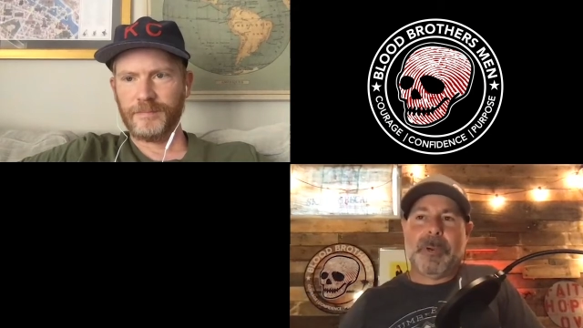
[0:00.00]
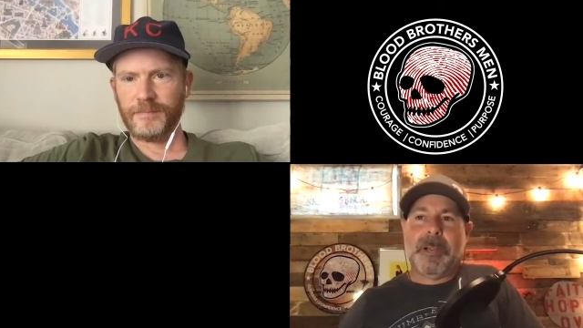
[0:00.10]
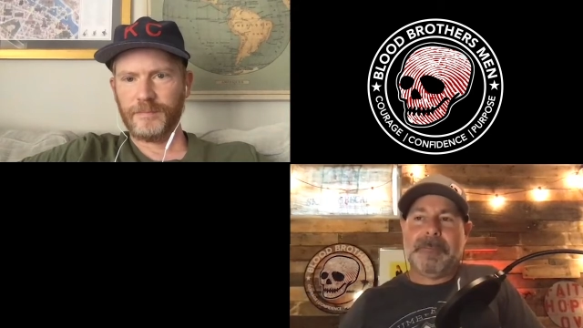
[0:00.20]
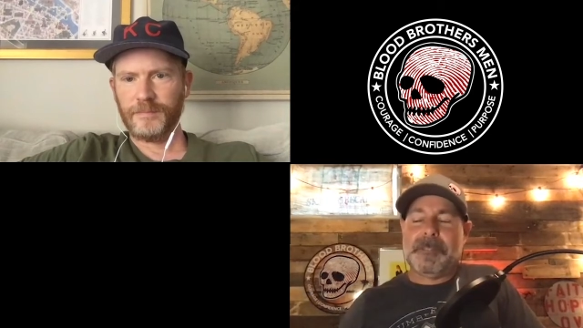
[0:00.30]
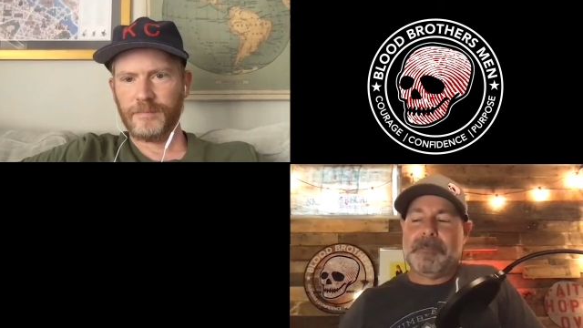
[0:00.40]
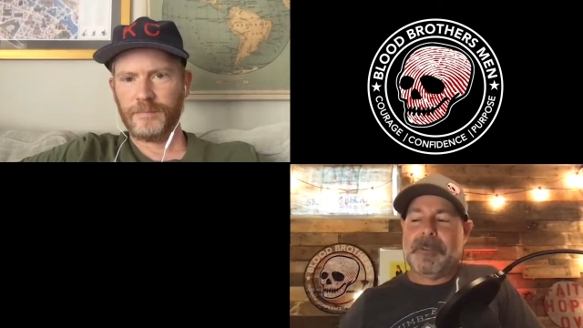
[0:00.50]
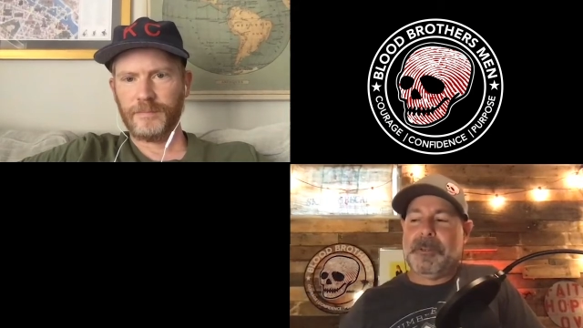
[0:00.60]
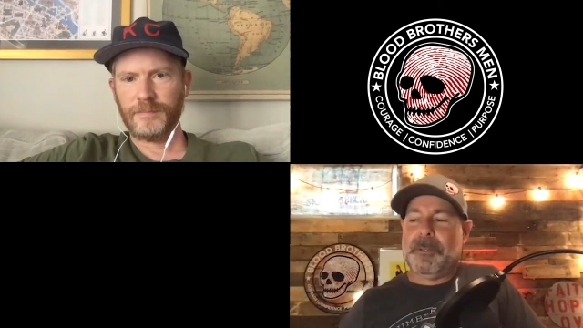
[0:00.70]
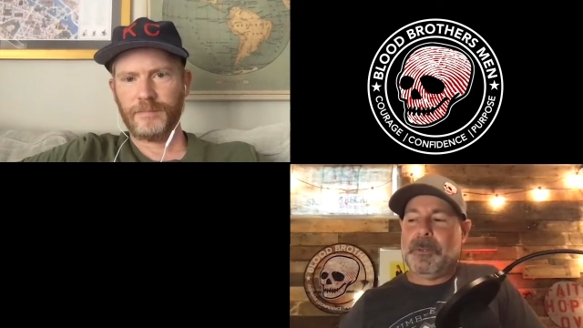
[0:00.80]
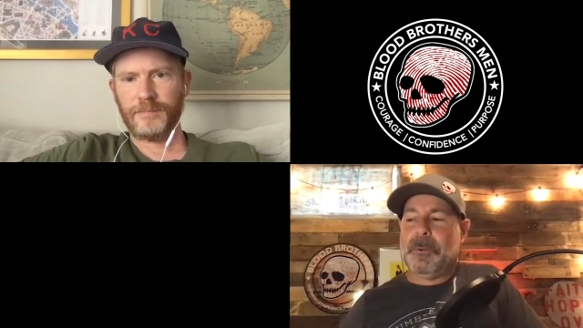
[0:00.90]
Speaker 1: I first found
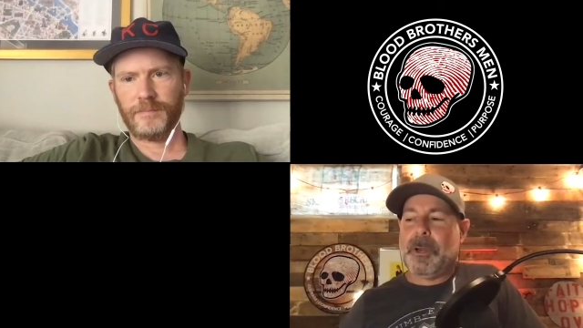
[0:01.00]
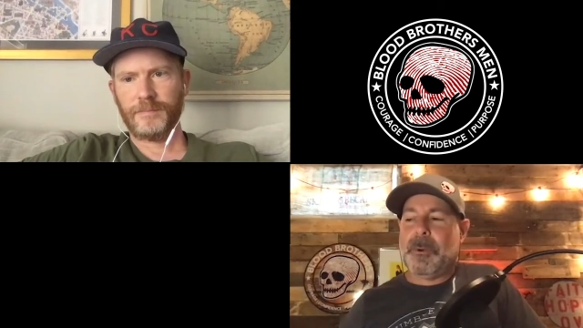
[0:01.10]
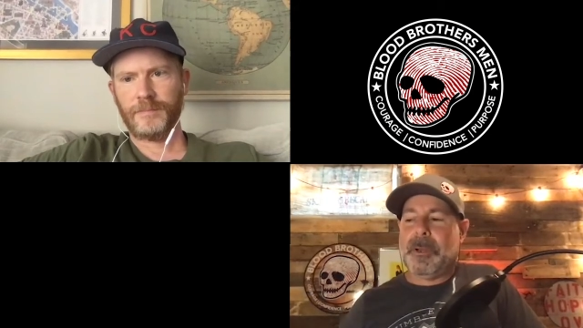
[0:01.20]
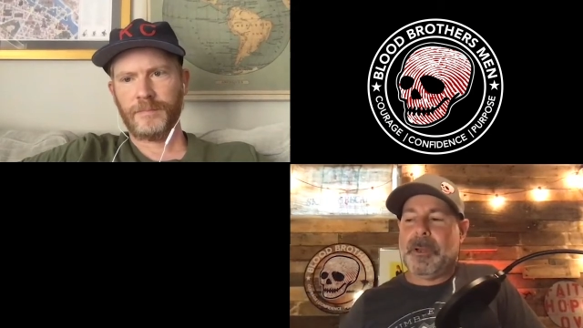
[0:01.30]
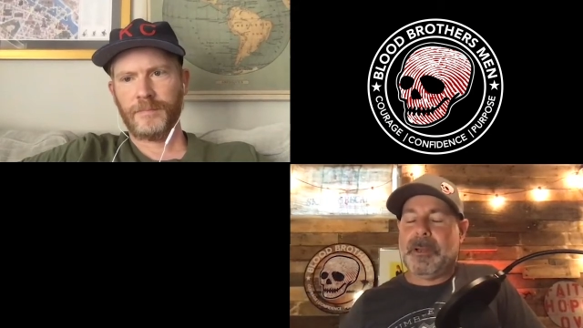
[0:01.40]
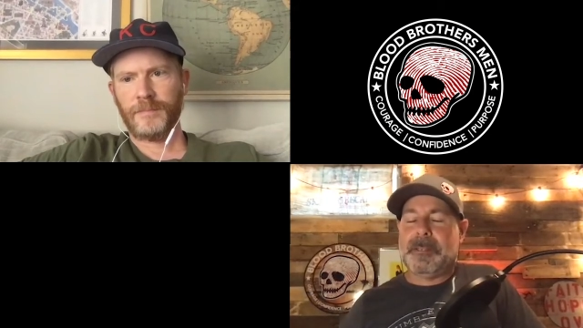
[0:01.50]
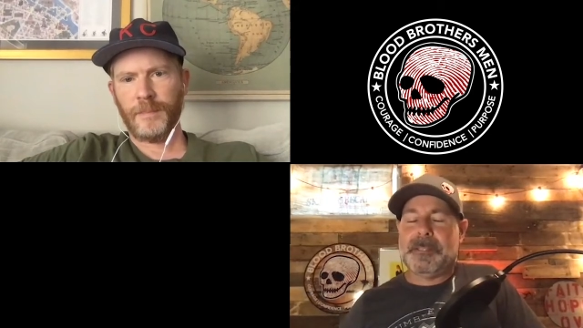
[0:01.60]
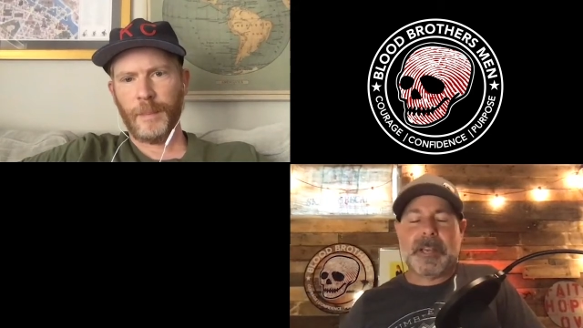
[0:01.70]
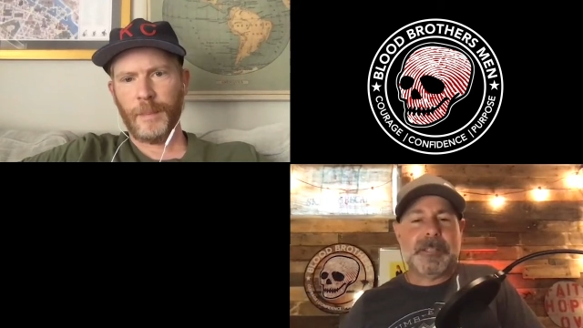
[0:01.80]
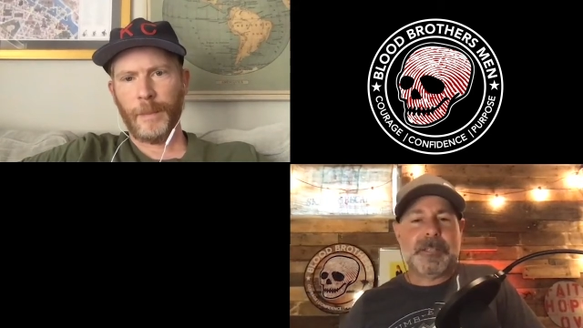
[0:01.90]
you going, uh, just
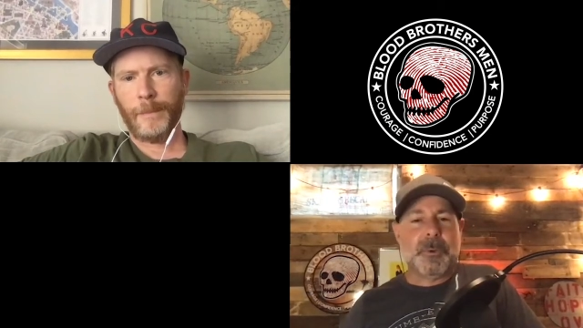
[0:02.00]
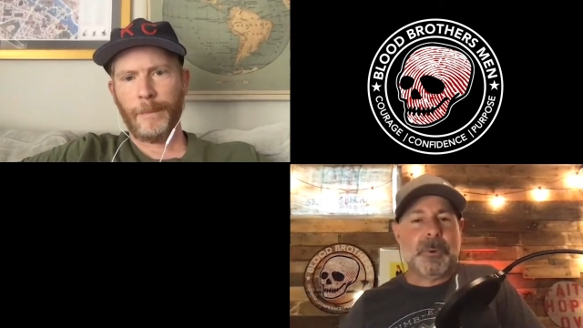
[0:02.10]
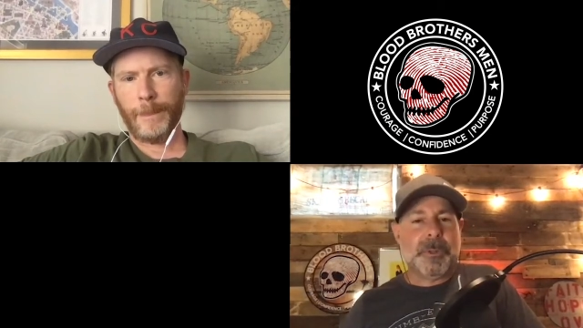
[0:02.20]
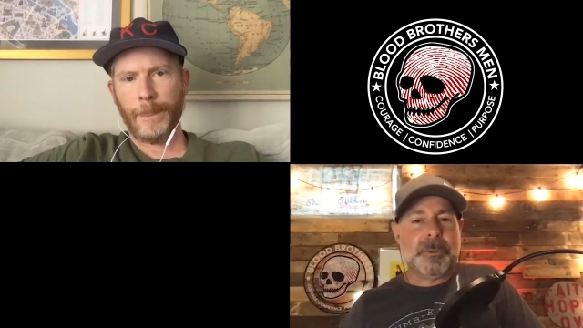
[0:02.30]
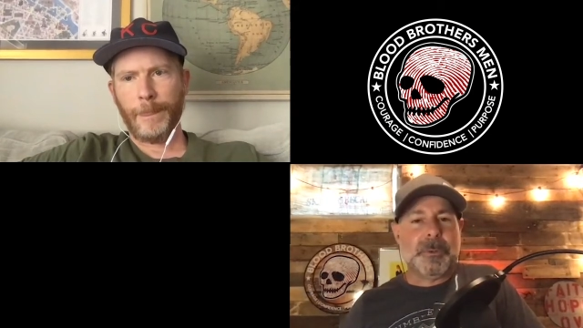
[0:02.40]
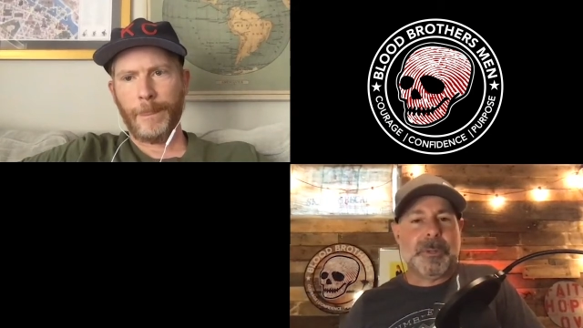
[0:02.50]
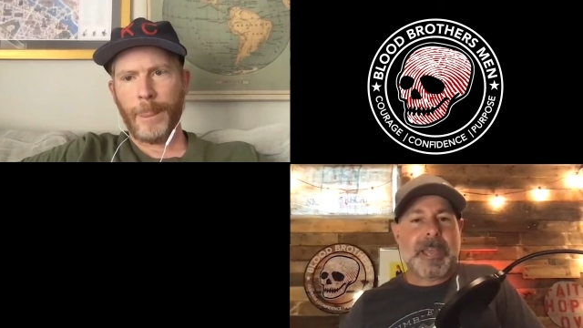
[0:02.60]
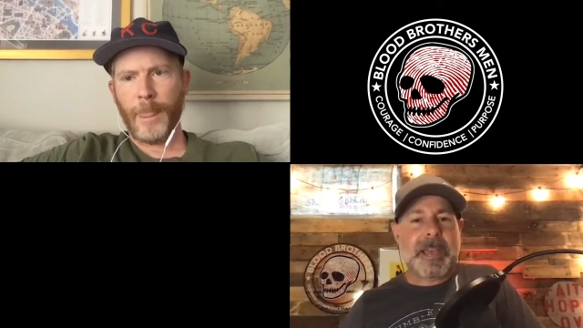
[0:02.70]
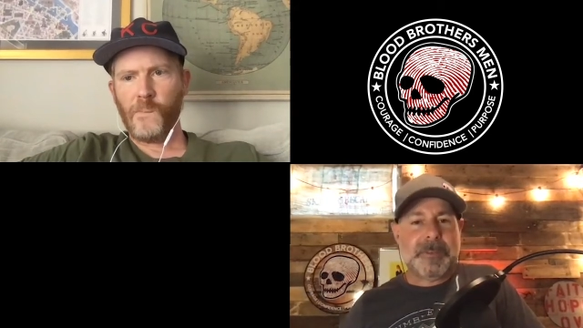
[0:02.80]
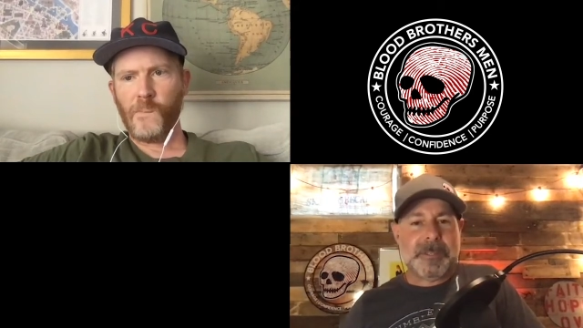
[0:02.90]
kind of scrolling through the
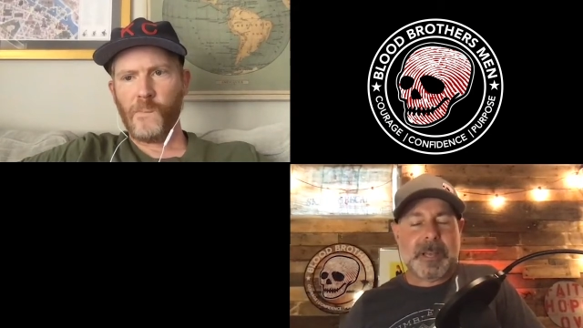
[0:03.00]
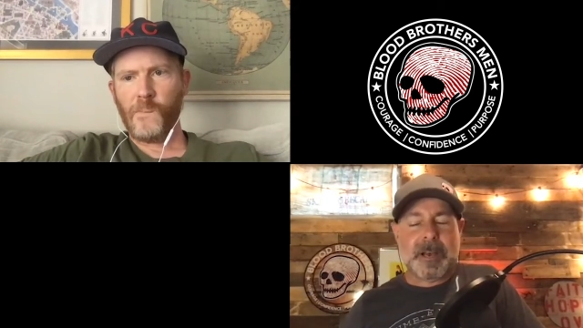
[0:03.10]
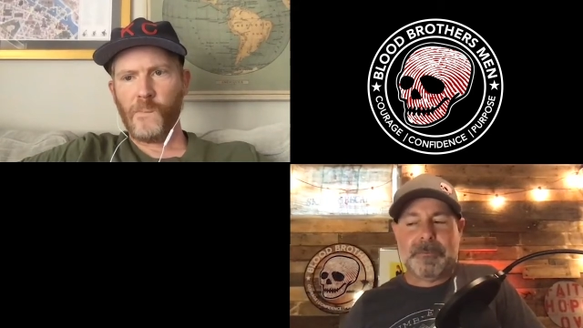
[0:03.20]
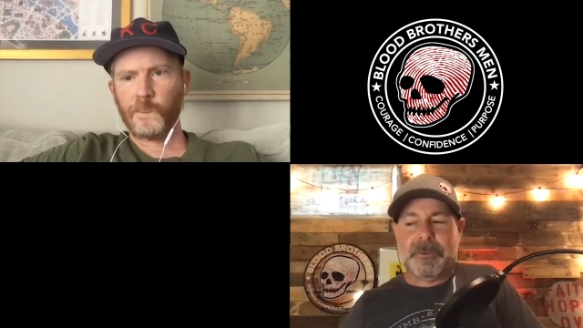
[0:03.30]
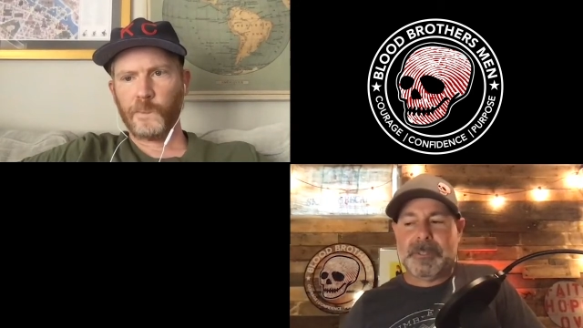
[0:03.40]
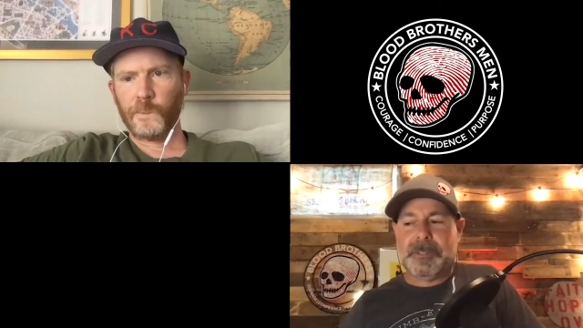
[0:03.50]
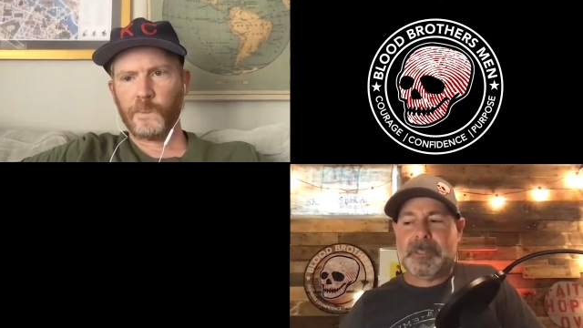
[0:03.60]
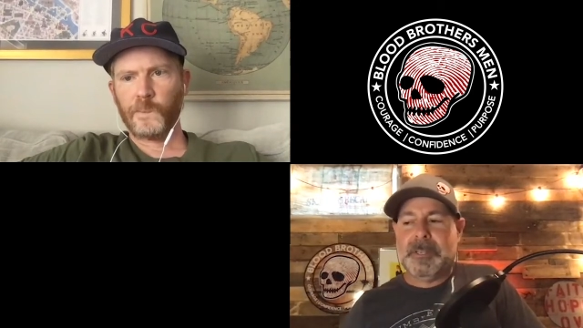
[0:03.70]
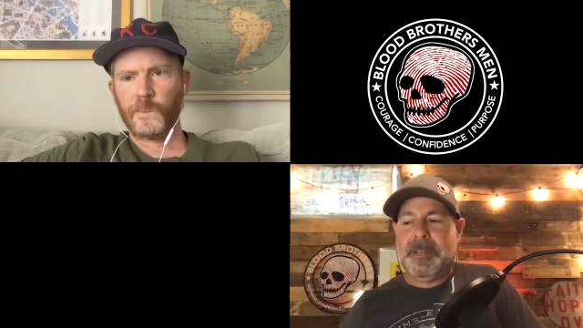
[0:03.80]
Canvas conference,